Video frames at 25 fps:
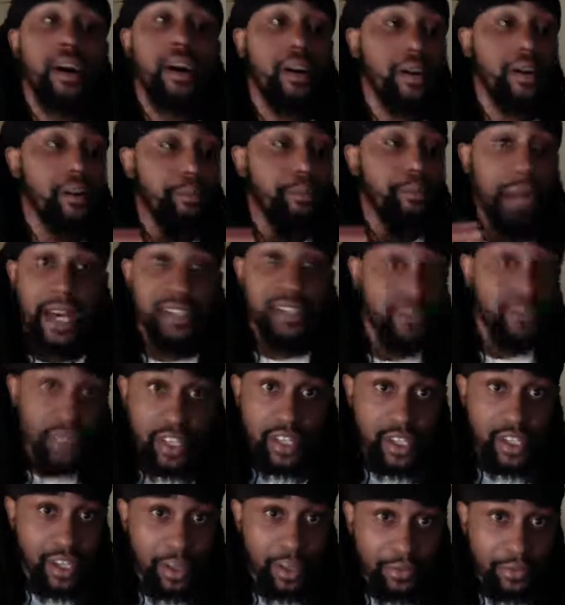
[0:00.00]
Passive
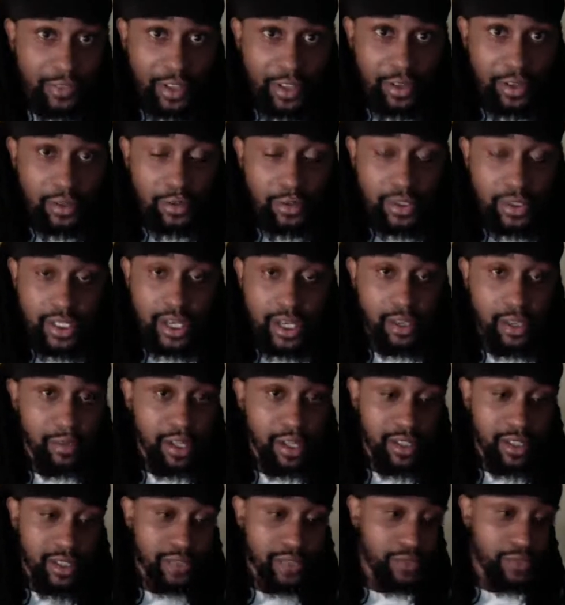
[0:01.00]
income flow. We talked about
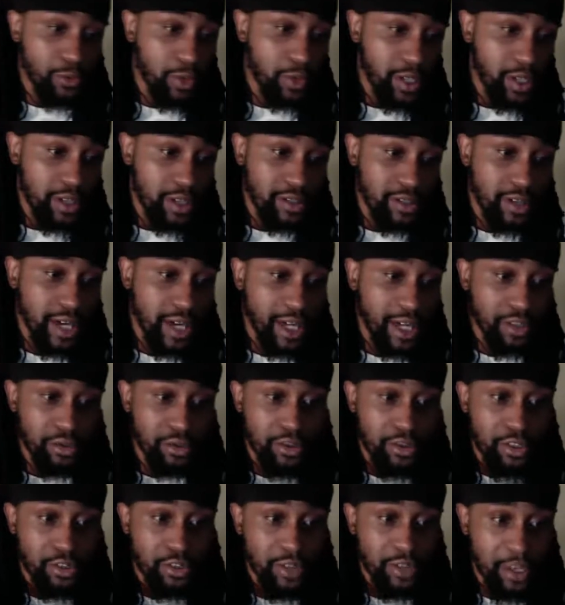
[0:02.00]
the different ways on how you can
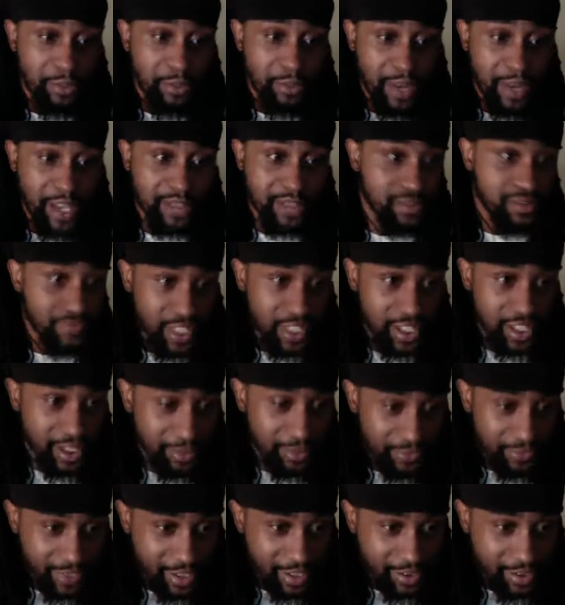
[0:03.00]
create passive income
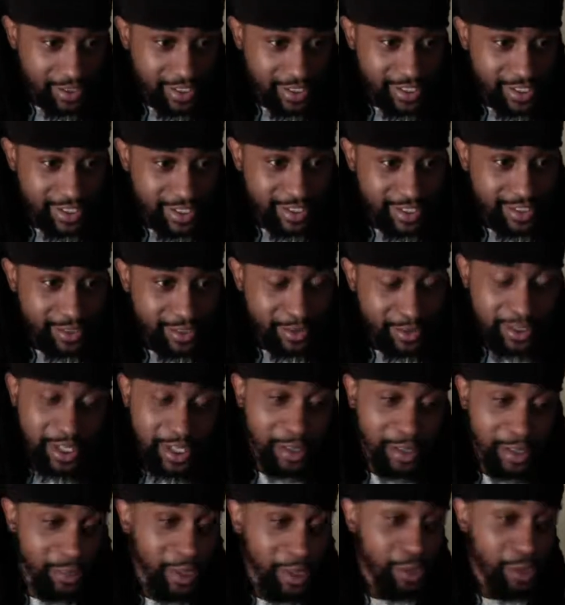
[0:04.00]
flow. We
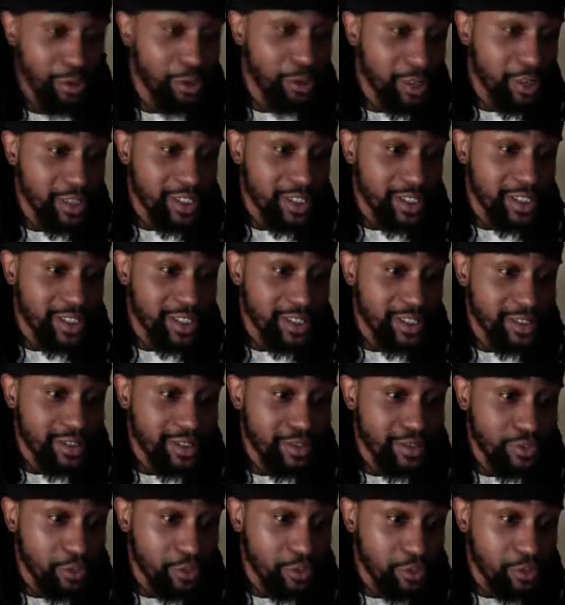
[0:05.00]
talked about royalties
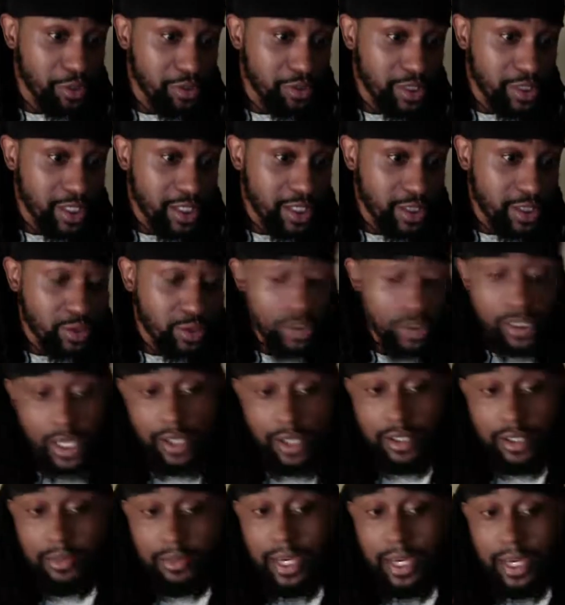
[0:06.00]
from music. We
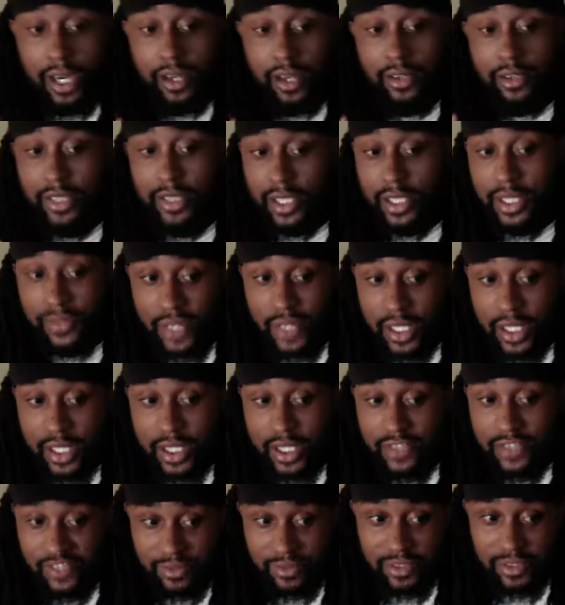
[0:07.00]
talked about
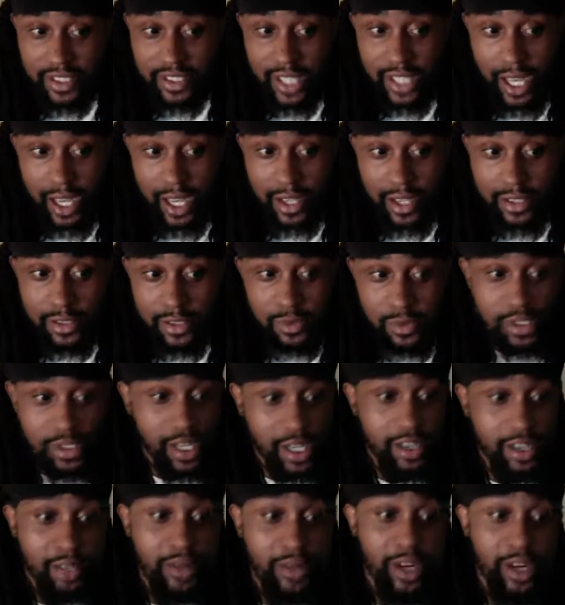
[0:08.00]
dividends from stocks. We
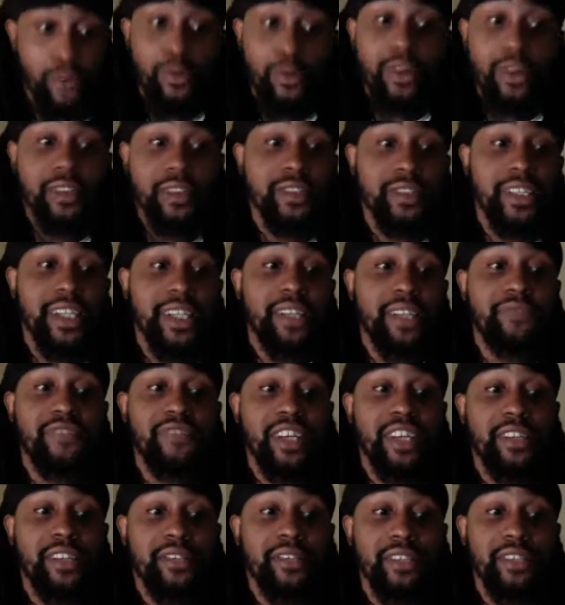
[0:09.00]
talked about real estate
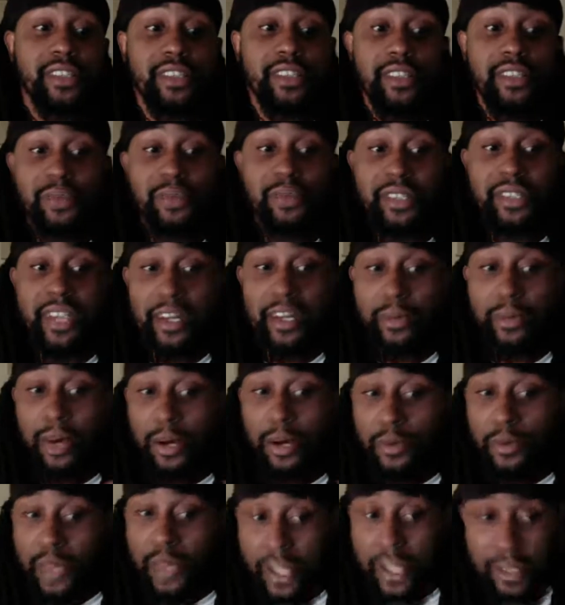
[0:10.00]
investing. We talked about
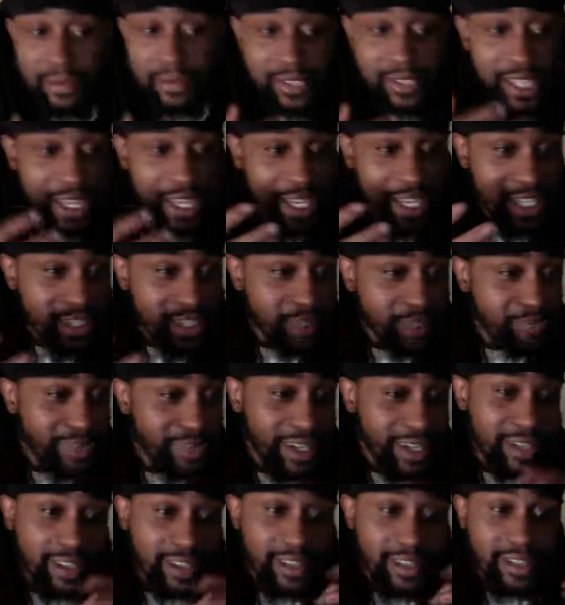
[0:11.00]
websites,
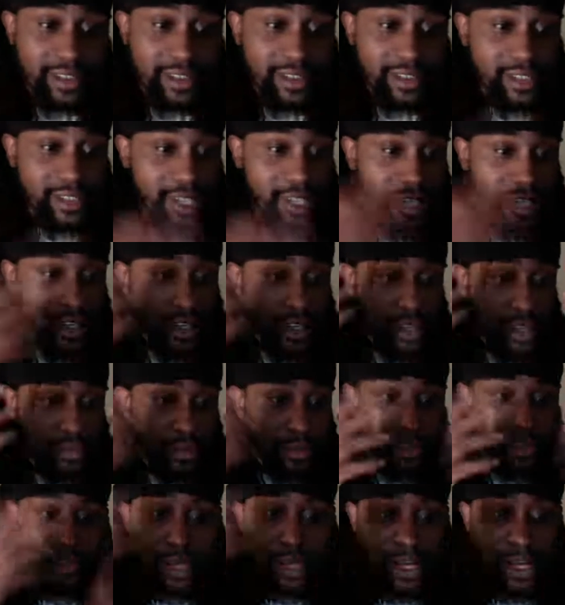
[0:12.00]
products. But
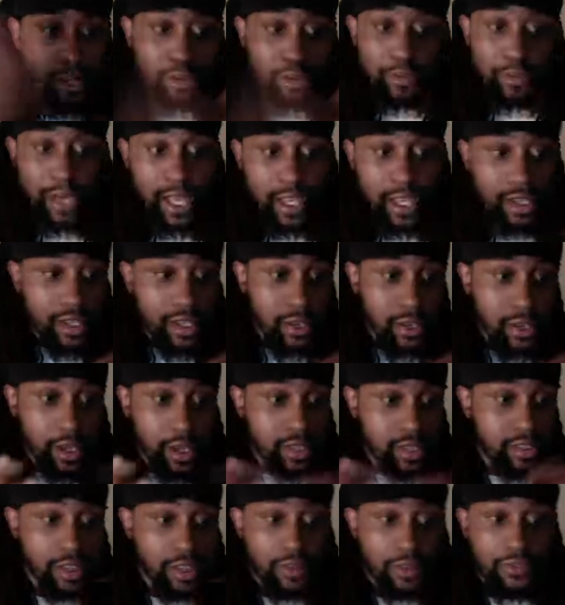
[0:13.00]
you got to go back and
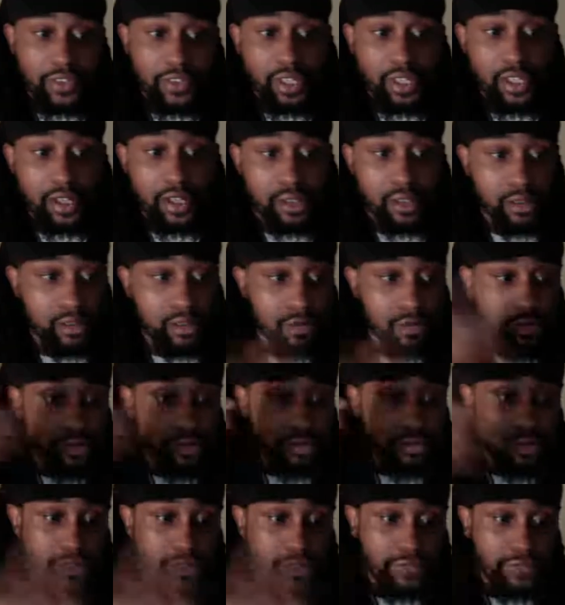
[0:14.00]
watch the whole video
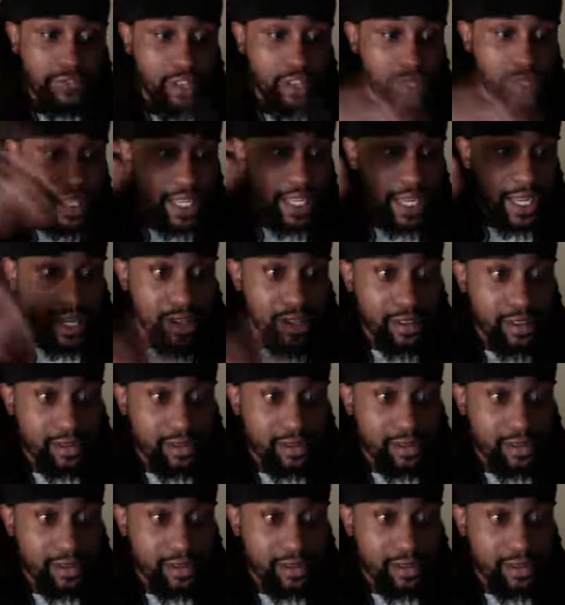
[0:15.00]
to figure that out,